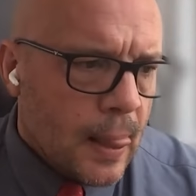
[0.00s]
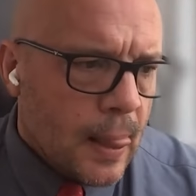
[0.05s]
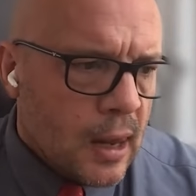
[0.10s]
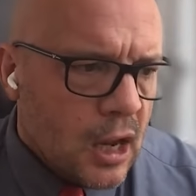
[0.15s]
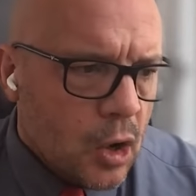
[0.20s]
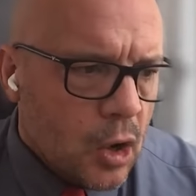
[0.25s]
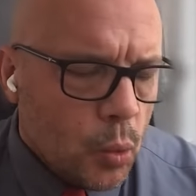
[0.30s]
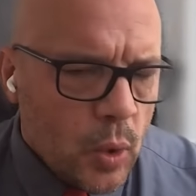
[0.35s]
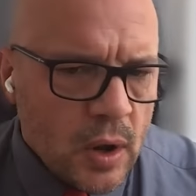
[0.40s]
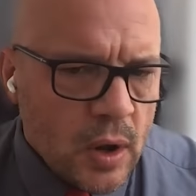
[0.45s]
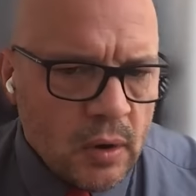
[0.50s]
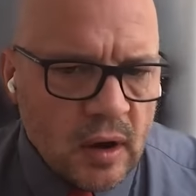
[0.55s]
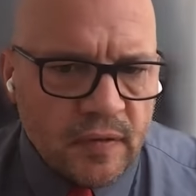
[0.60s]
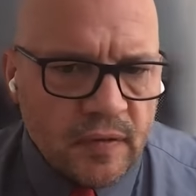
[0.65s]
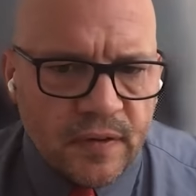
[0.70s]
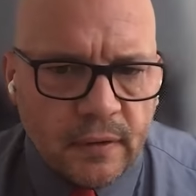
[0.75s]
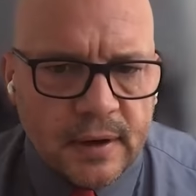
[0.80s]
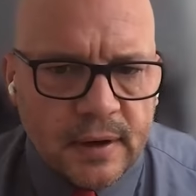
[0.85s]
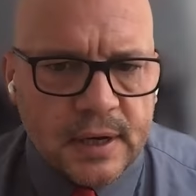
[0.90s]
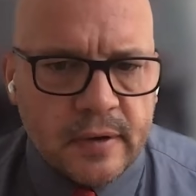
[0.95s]
We are in a very
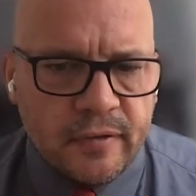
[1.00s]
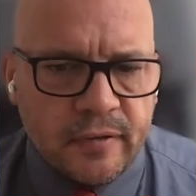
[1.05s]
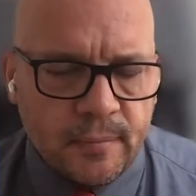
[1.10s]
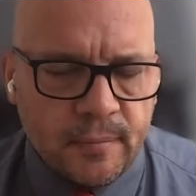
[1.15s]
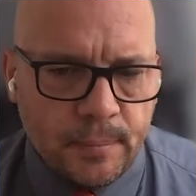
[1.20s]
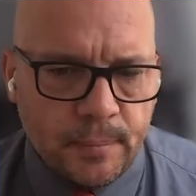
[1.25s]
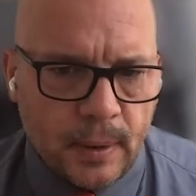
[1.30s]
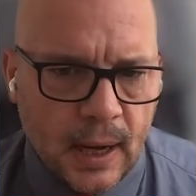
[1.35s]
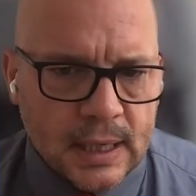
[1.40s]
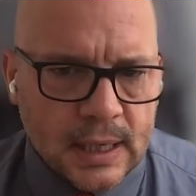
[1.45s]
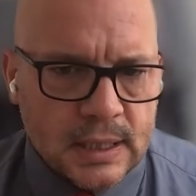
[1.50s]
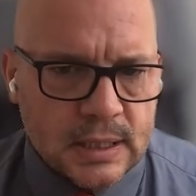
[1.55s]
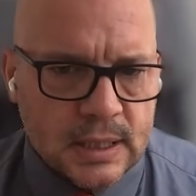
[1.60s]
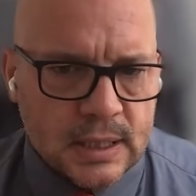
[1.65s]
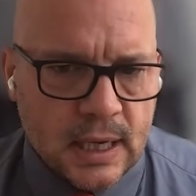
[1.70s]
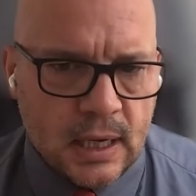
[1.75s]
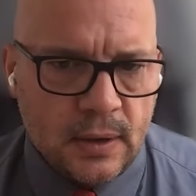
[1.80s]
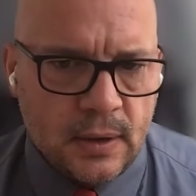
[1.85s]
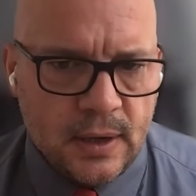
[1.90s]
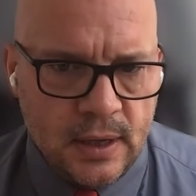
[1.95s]
different place now
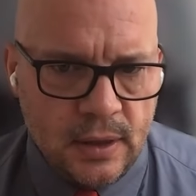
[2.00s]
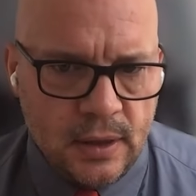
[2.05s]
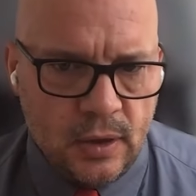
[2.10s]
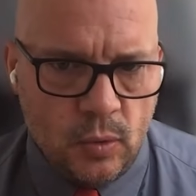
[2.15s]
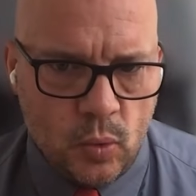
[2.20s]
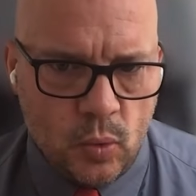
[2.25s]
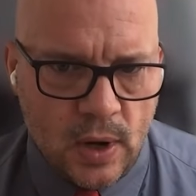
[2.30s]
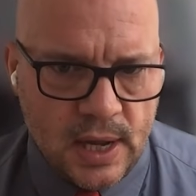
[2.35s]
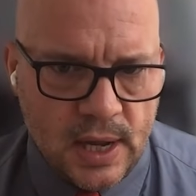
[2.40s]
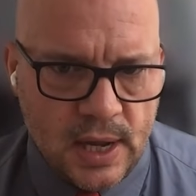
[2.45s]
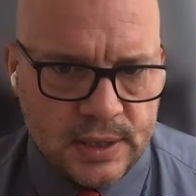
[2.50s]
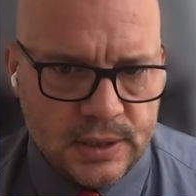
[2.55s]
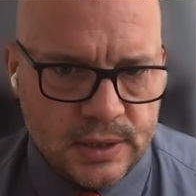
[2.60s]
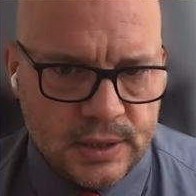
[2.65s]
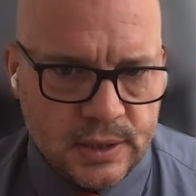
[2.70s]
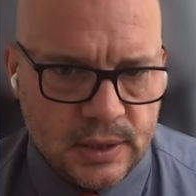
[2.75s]
in the West.